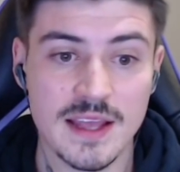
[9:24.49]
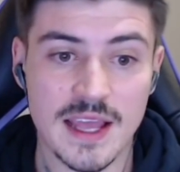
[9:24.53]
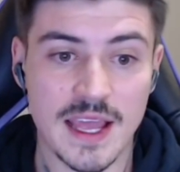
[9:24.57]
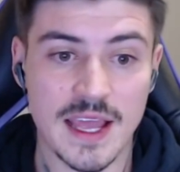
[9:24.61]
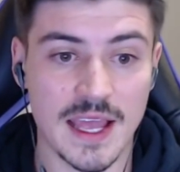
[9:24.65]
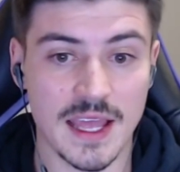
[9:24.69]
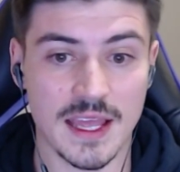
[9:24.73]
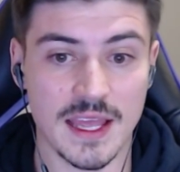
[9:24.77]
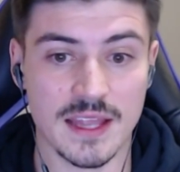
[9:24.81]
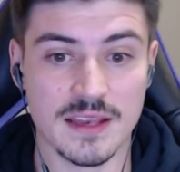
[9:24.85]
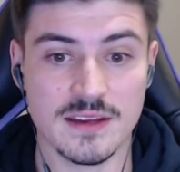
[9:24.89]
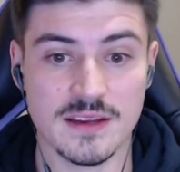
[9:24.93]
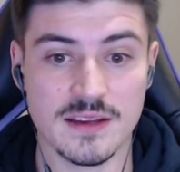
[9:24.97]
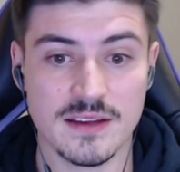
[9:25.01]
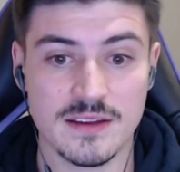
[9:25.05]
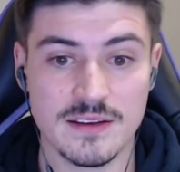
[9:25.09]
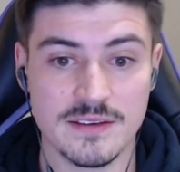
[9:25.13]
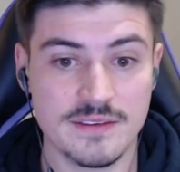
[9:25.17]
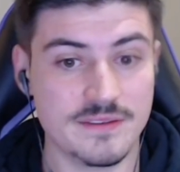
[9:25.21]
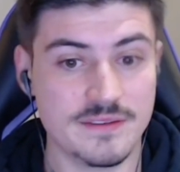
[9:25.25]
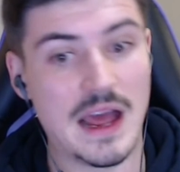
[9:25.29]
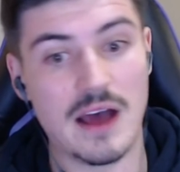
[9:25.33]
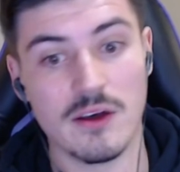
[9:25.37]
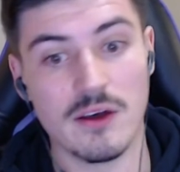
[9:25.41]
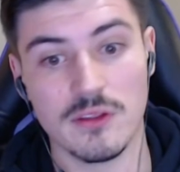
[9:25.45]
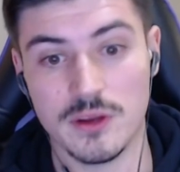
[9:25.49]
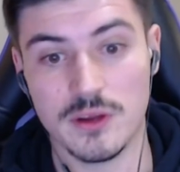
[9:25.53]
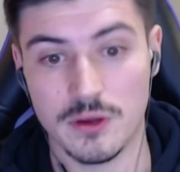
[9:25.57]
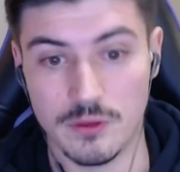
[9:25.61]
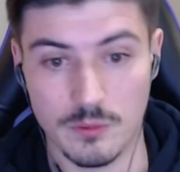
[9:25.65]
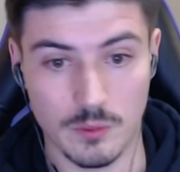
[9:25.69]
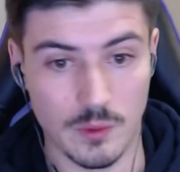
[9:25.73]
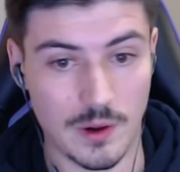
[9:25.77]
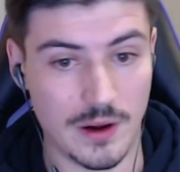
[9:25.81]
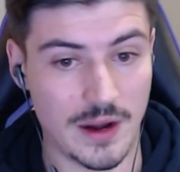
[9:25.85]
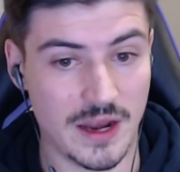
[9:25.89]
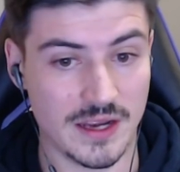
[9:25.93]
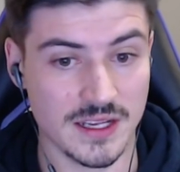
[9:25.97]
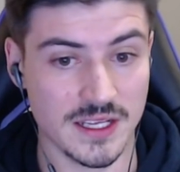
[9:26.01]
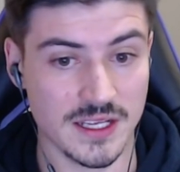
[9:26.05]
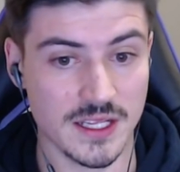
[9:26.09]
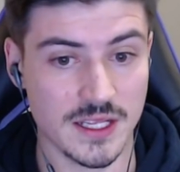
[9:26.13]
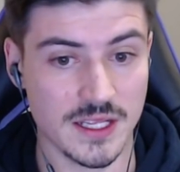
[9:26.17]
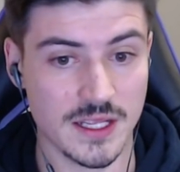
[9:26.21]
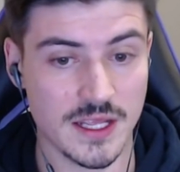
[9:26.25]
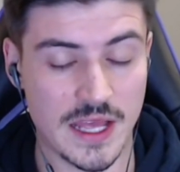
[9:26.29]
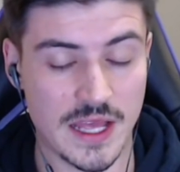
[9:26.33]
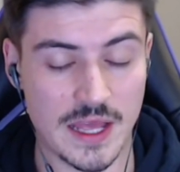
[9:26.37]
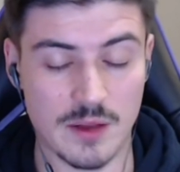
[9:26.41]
and now they're ready